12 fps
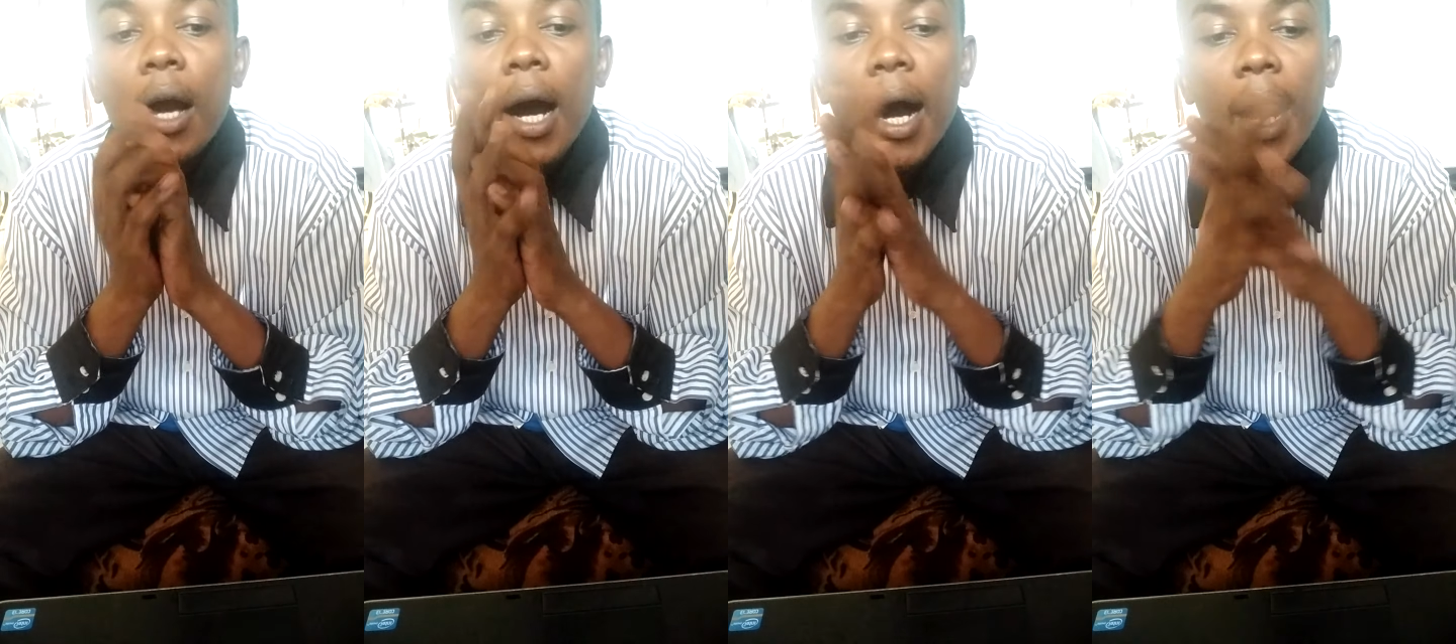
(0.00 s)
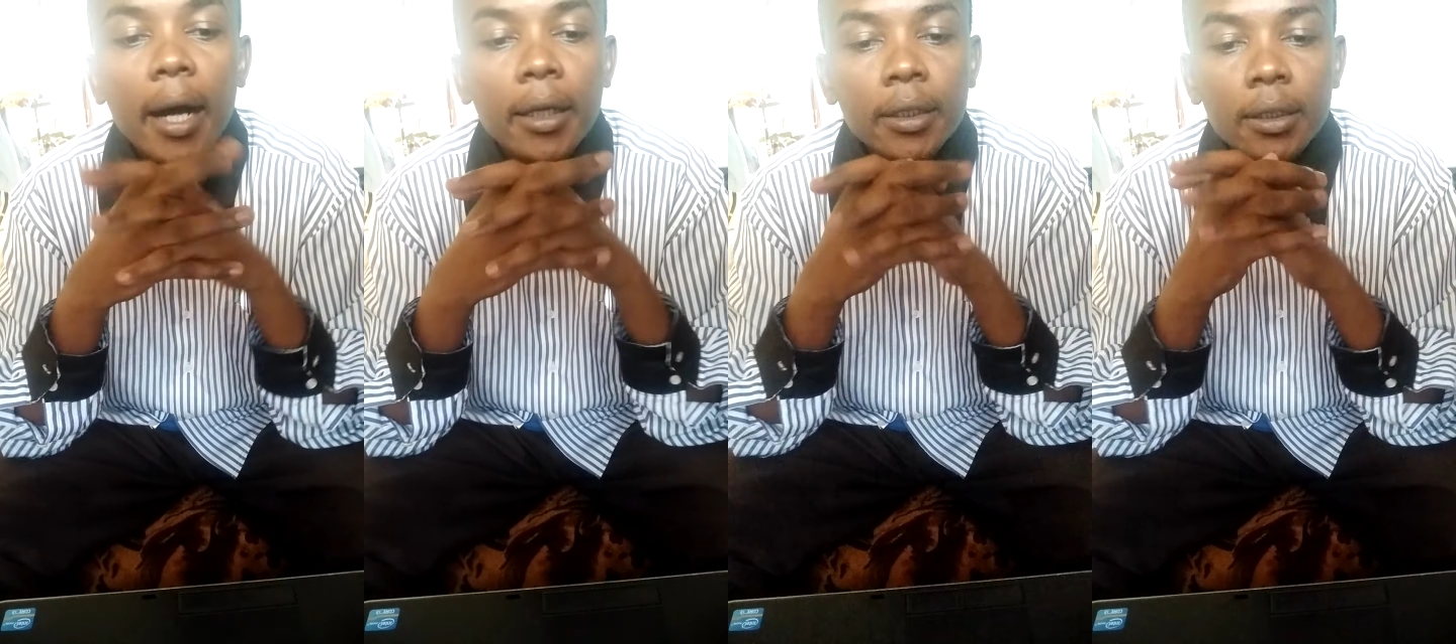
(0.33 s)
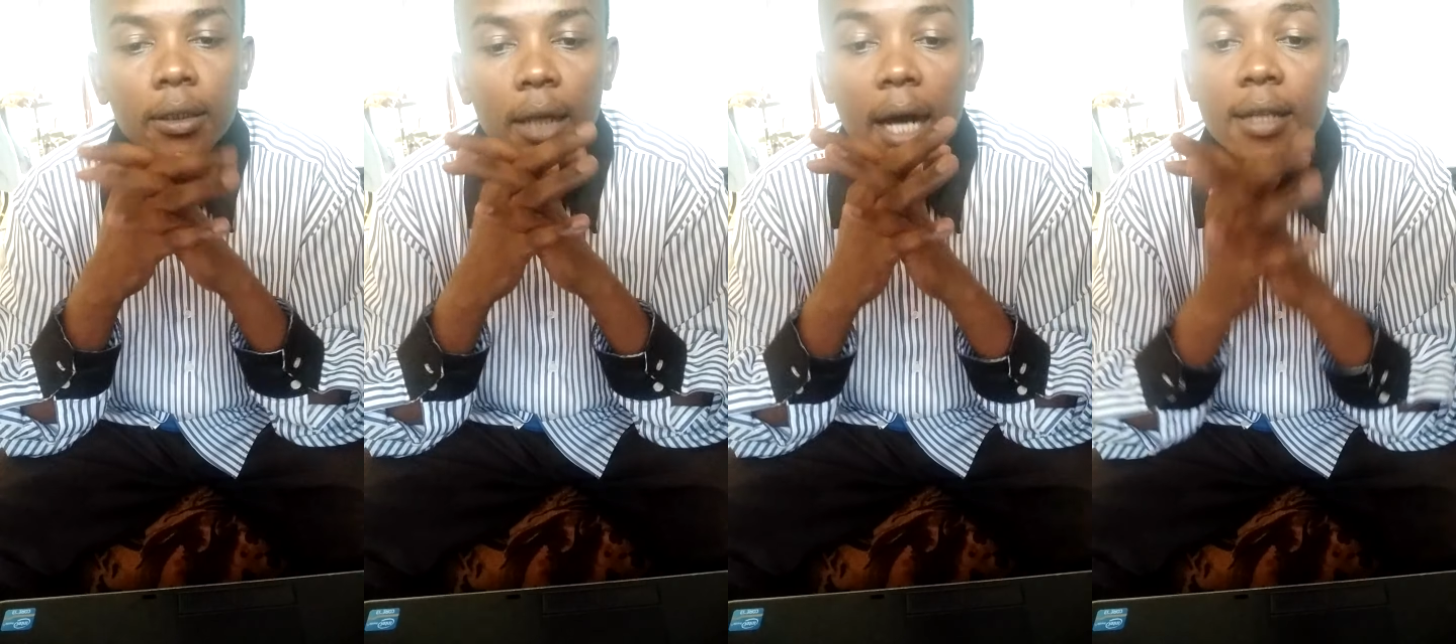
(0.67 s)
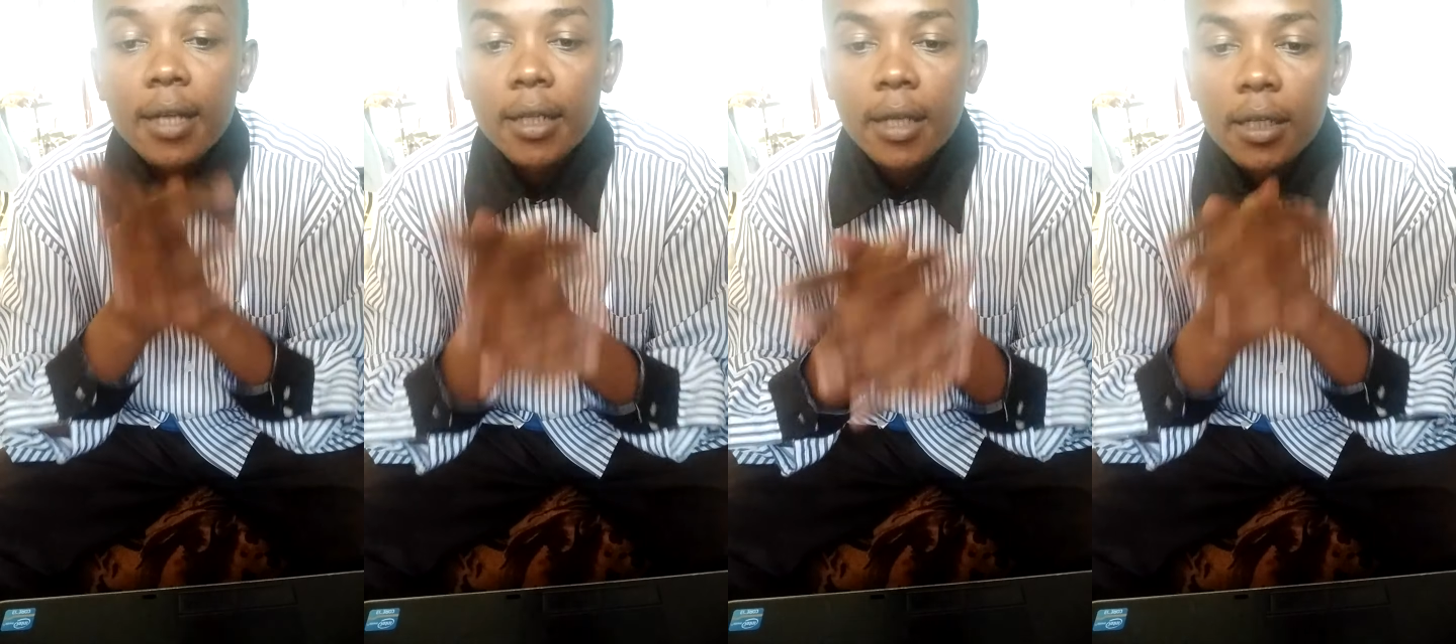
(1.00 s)

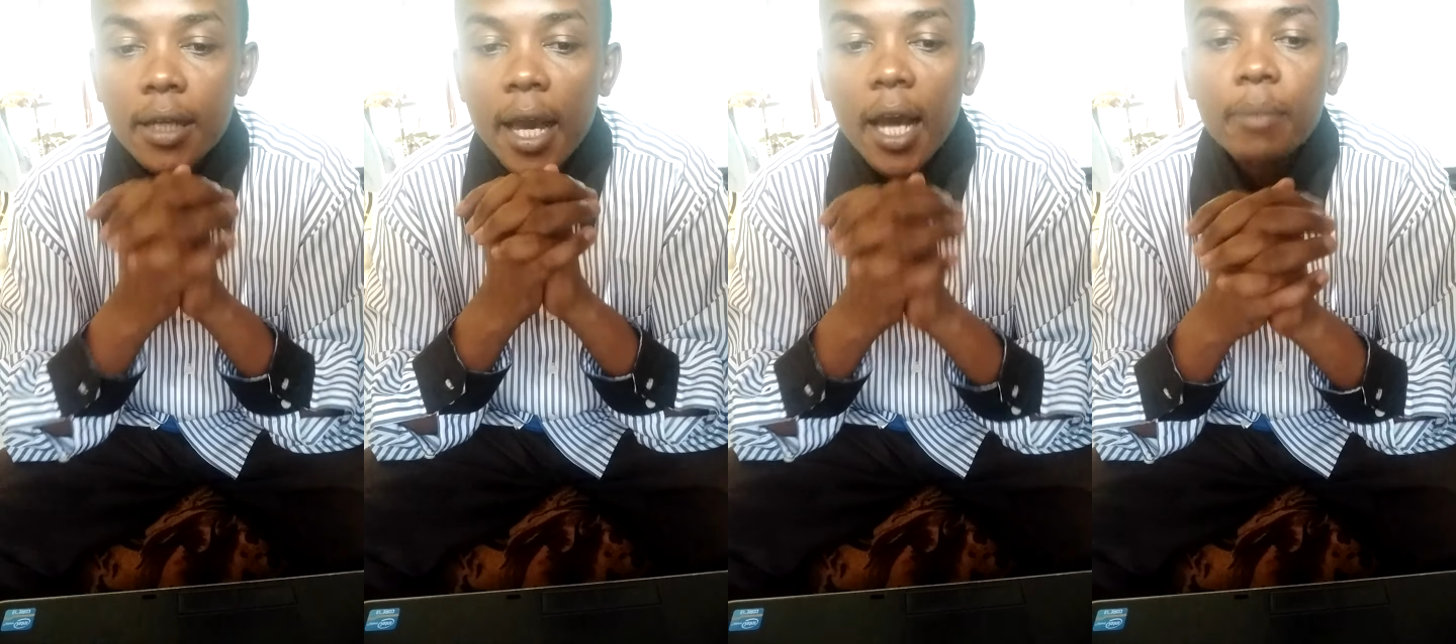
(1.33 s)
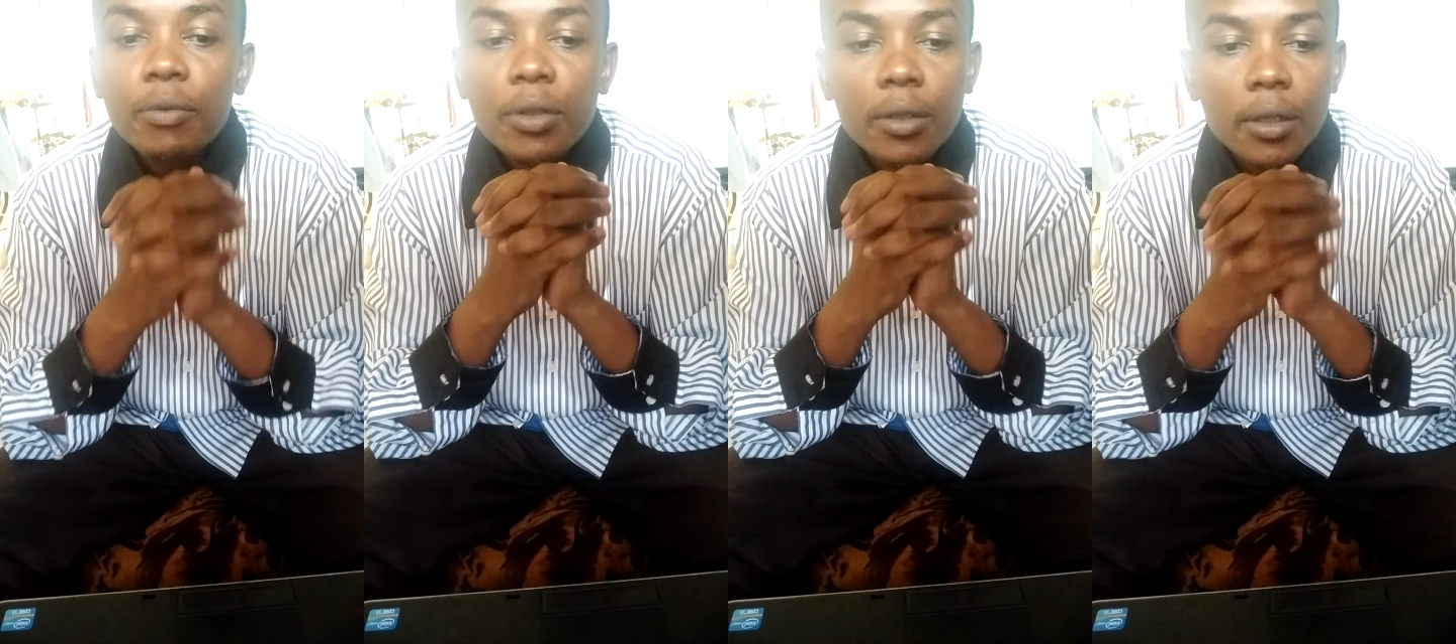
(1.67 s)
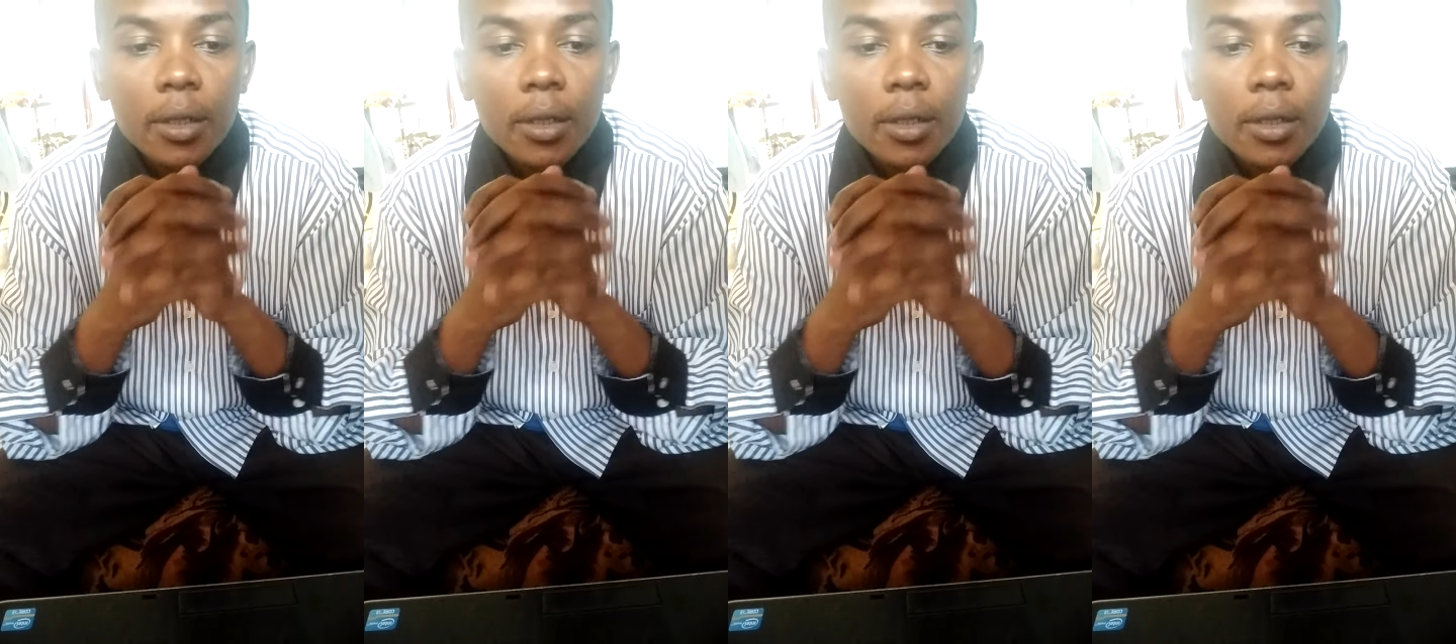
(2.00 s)
As I said, it helps